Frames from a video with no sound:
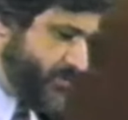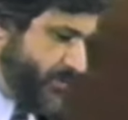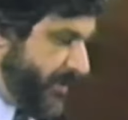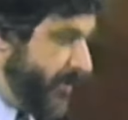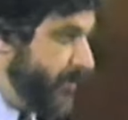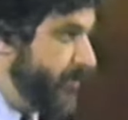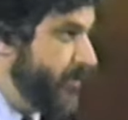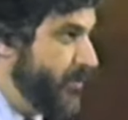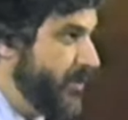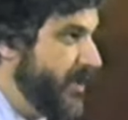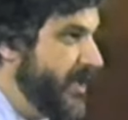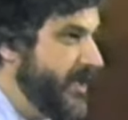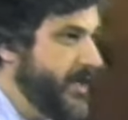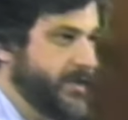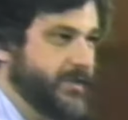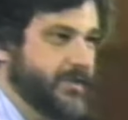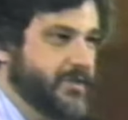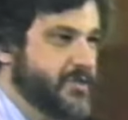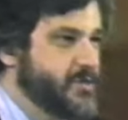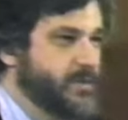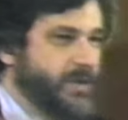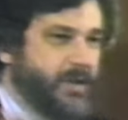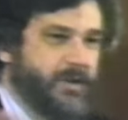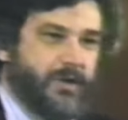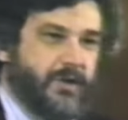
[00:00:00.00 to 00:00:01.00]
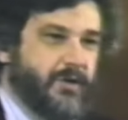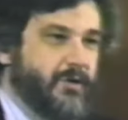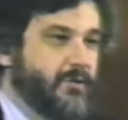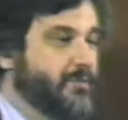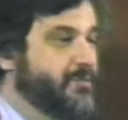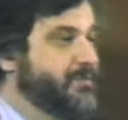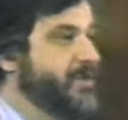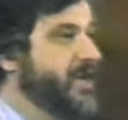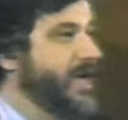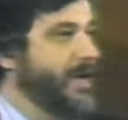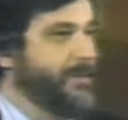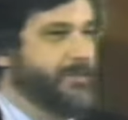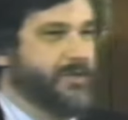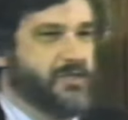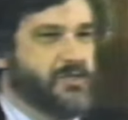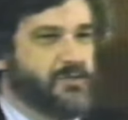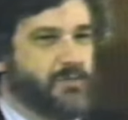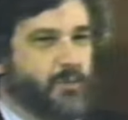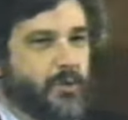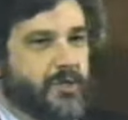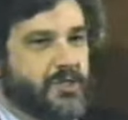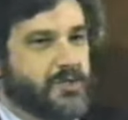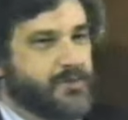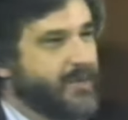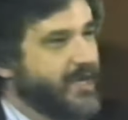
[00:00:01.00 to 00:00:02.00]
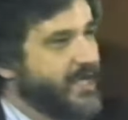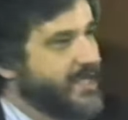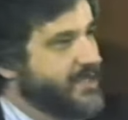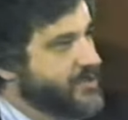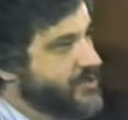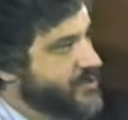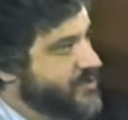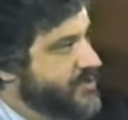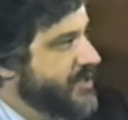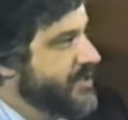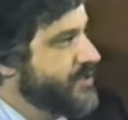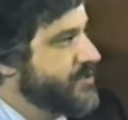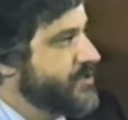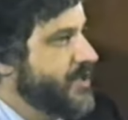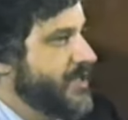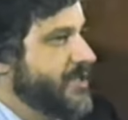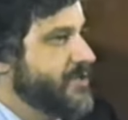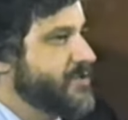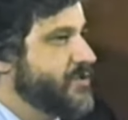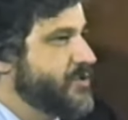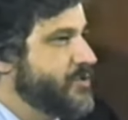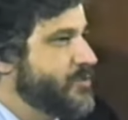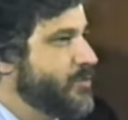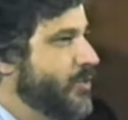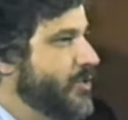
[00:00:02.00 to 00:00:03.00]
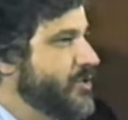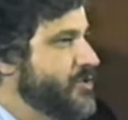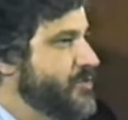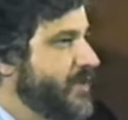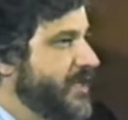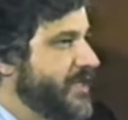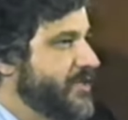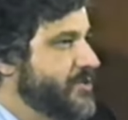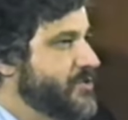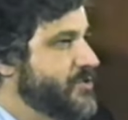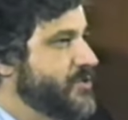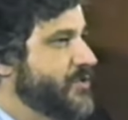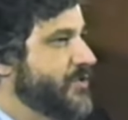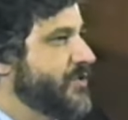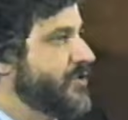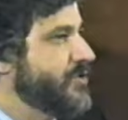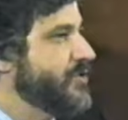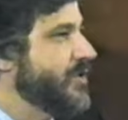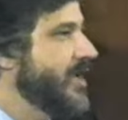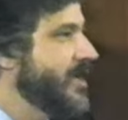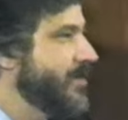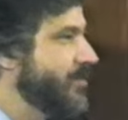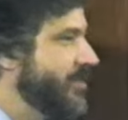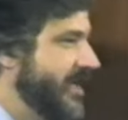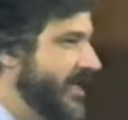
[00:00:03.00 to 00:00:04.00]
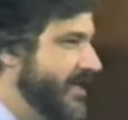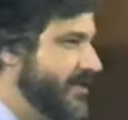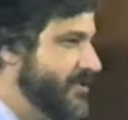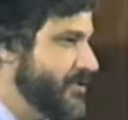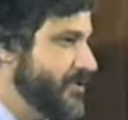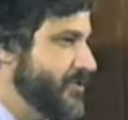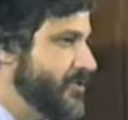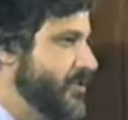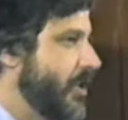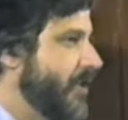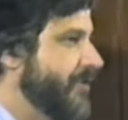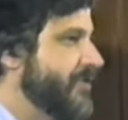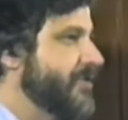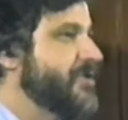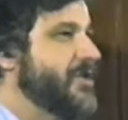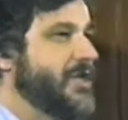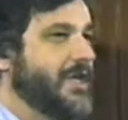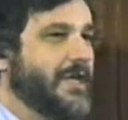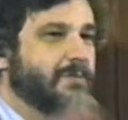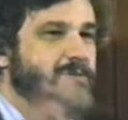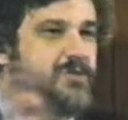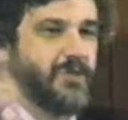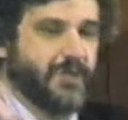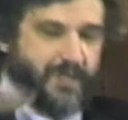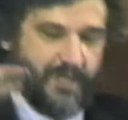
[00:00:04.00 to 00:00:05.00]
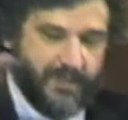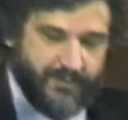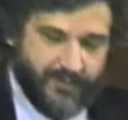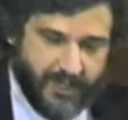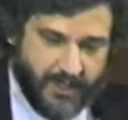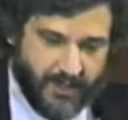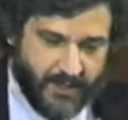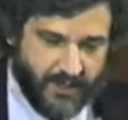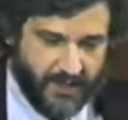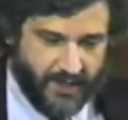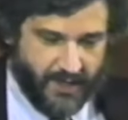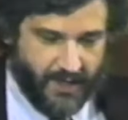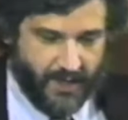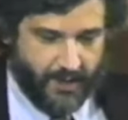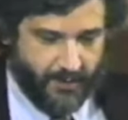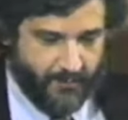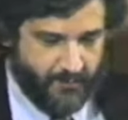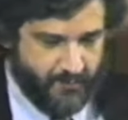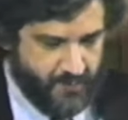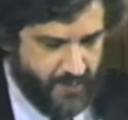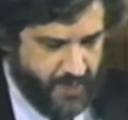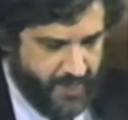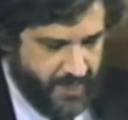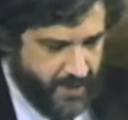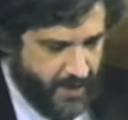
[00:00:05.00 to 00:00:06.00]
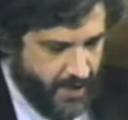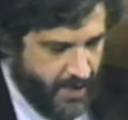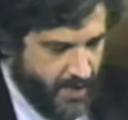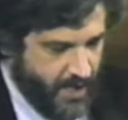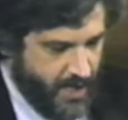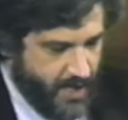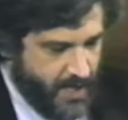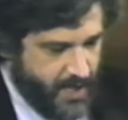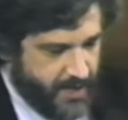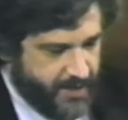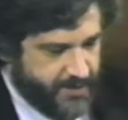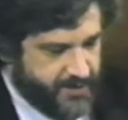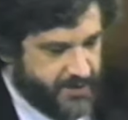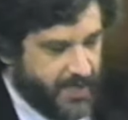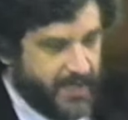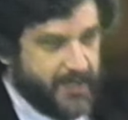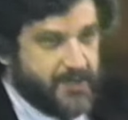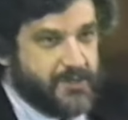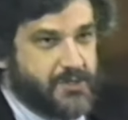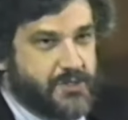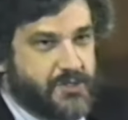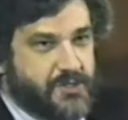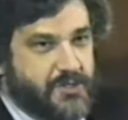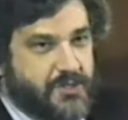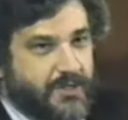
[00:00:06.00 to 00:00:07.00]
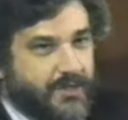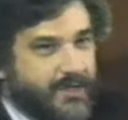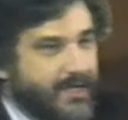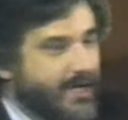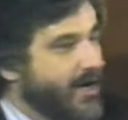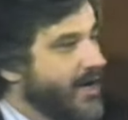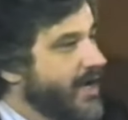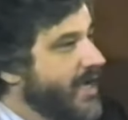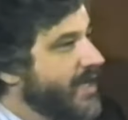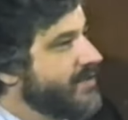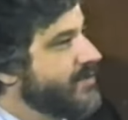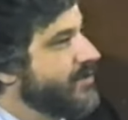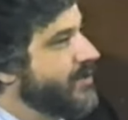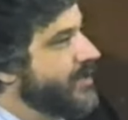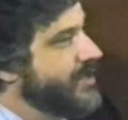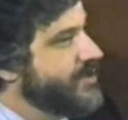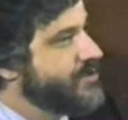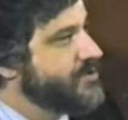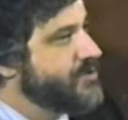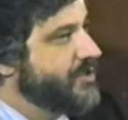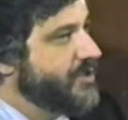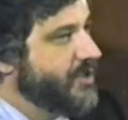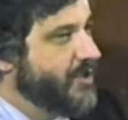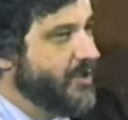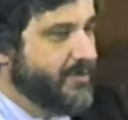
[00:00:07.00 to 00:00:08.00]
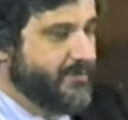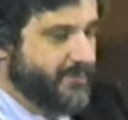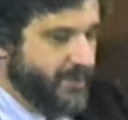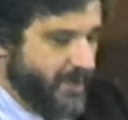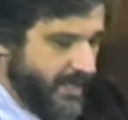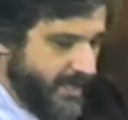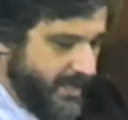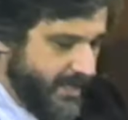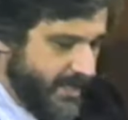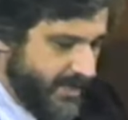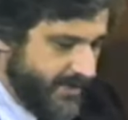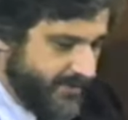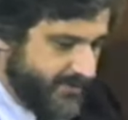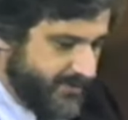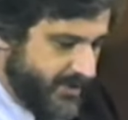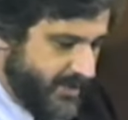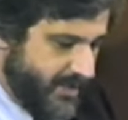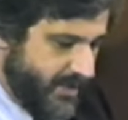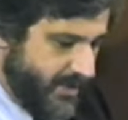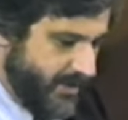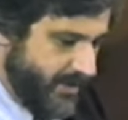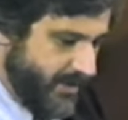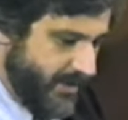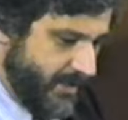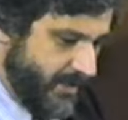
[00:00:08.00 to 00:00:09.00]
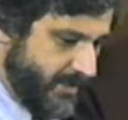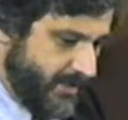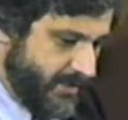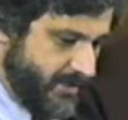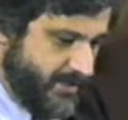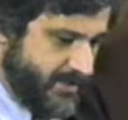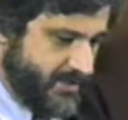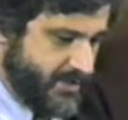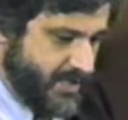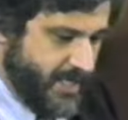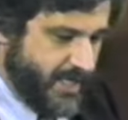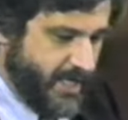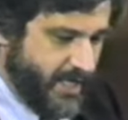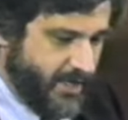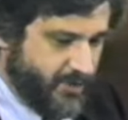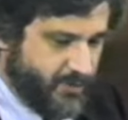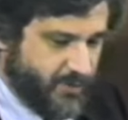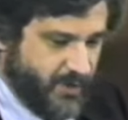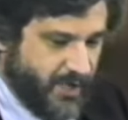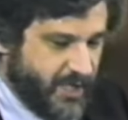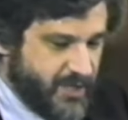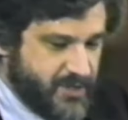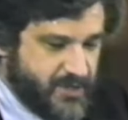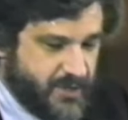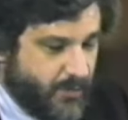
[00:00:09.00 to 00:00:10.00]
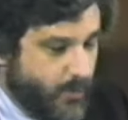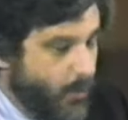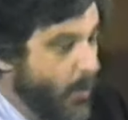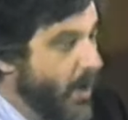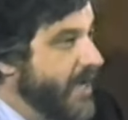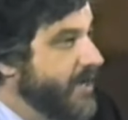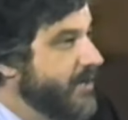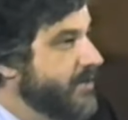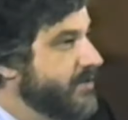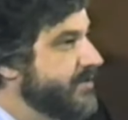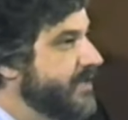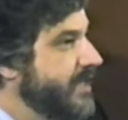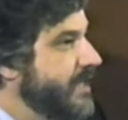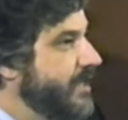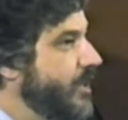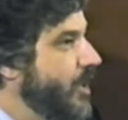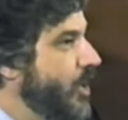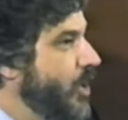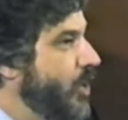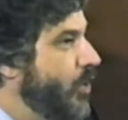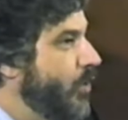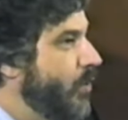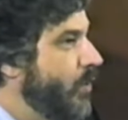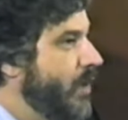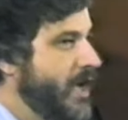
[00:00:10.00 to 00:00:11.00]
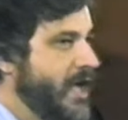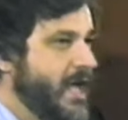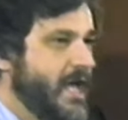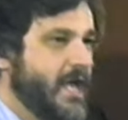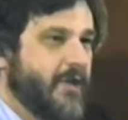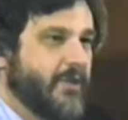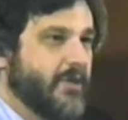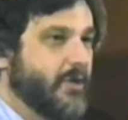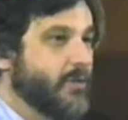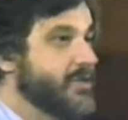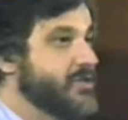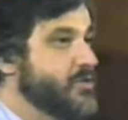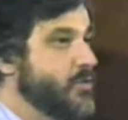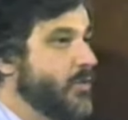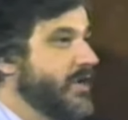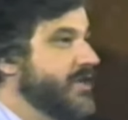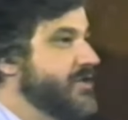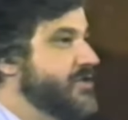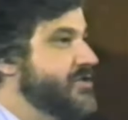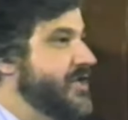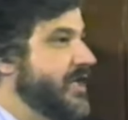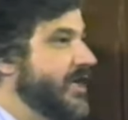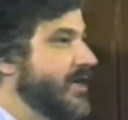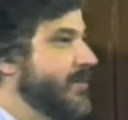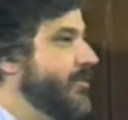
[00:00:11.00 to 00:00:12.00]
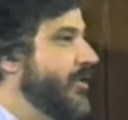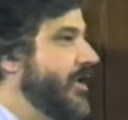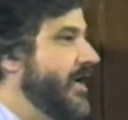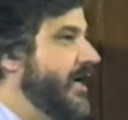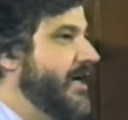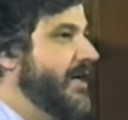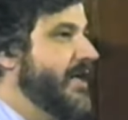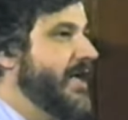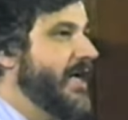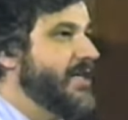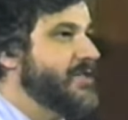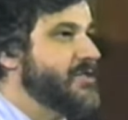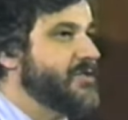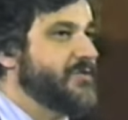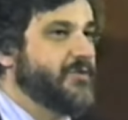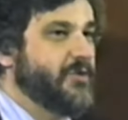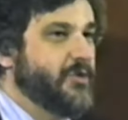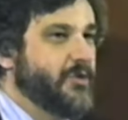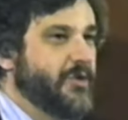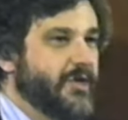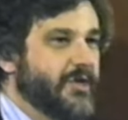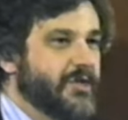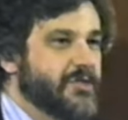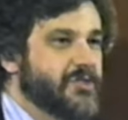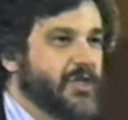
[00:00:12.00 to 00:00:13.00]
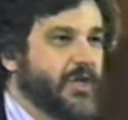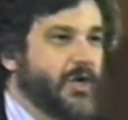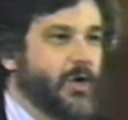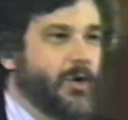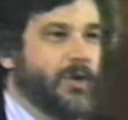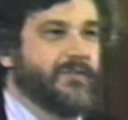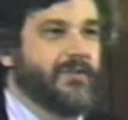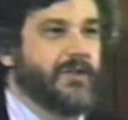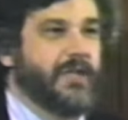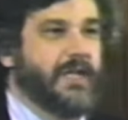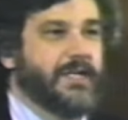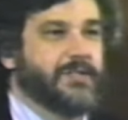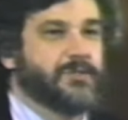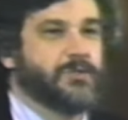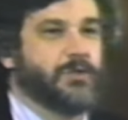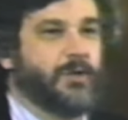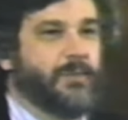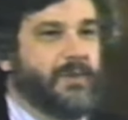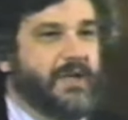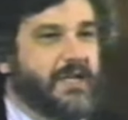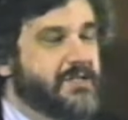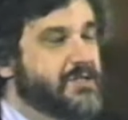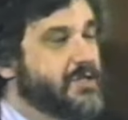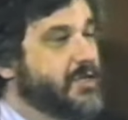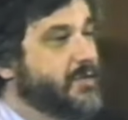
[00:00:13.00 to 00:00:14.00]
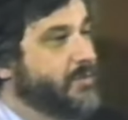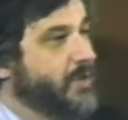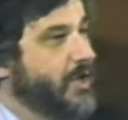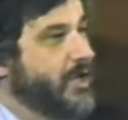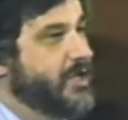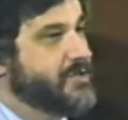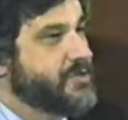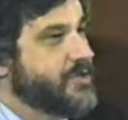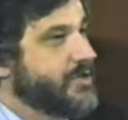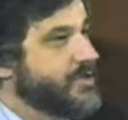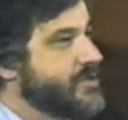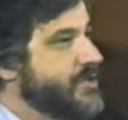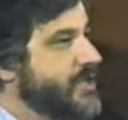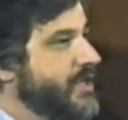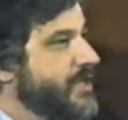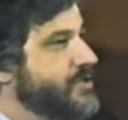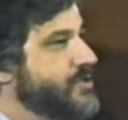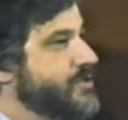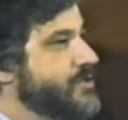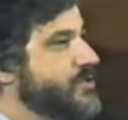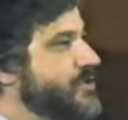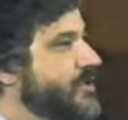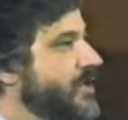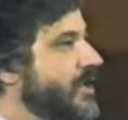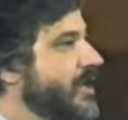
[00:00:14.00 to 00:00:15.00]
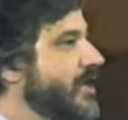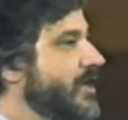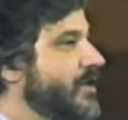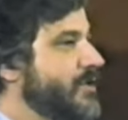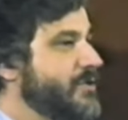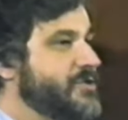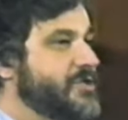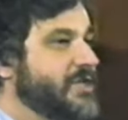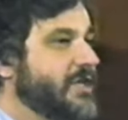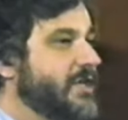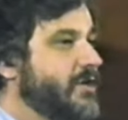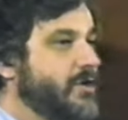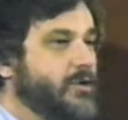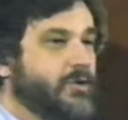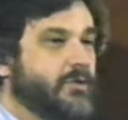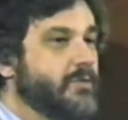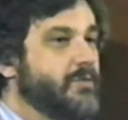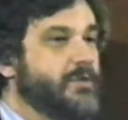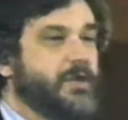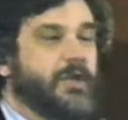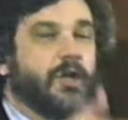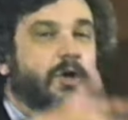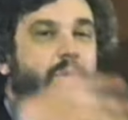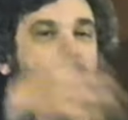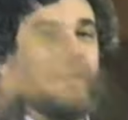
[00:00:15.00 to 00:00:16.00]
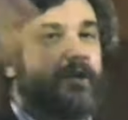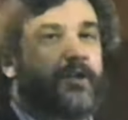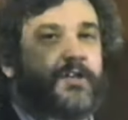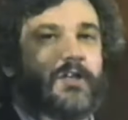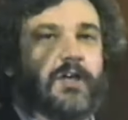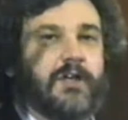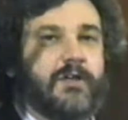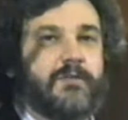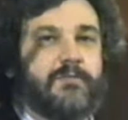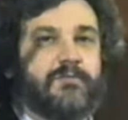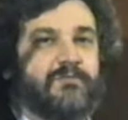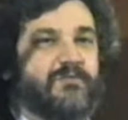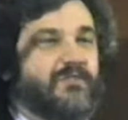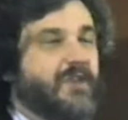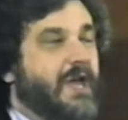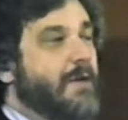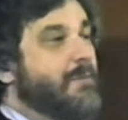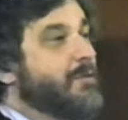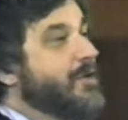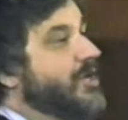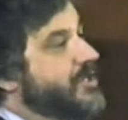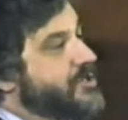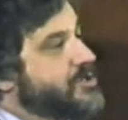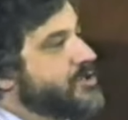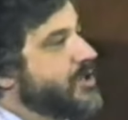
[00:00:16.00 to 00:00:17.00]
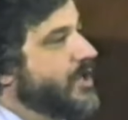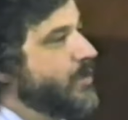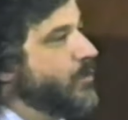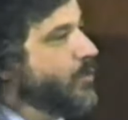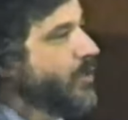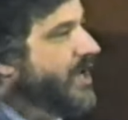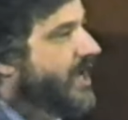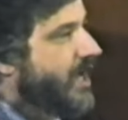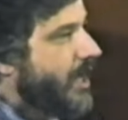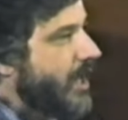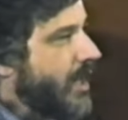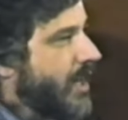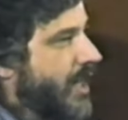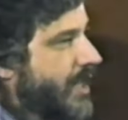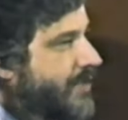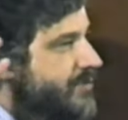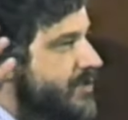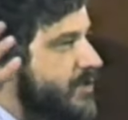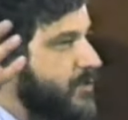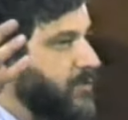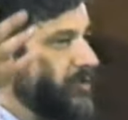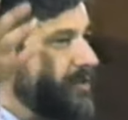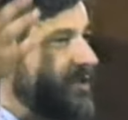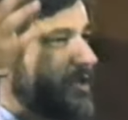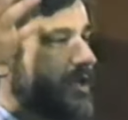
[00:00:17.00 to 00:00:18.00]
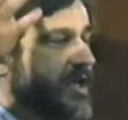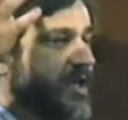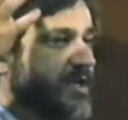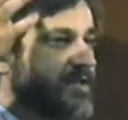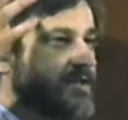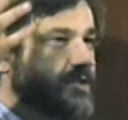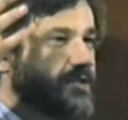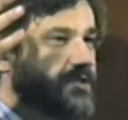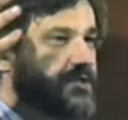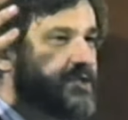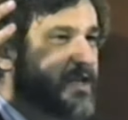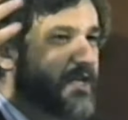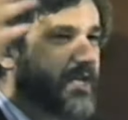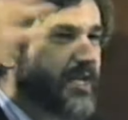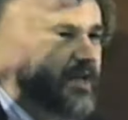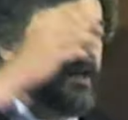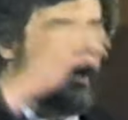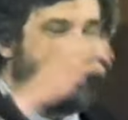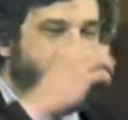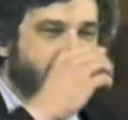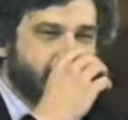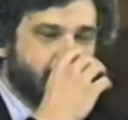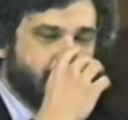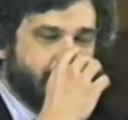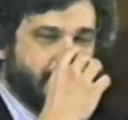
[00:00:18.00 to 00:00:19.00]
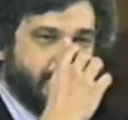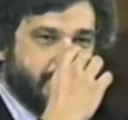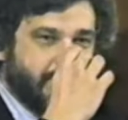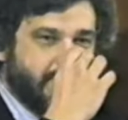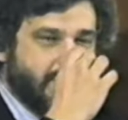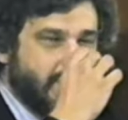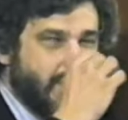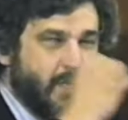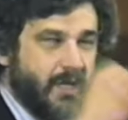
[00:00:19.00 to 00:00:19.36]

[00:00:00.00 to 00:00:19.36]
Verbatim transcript: when you read in the, you, know, you pick up the sports pages these days. The sports pages are the drug pages. All the teams are giving. Uh, tests to their athletes, you know, to find out if they're uh, taking drugs. Why don't they know? There was one celebrated case a few years ago of a National Basketball Association star who said, who you know, had done fabulously well. I think with the Kansas City Kings or the,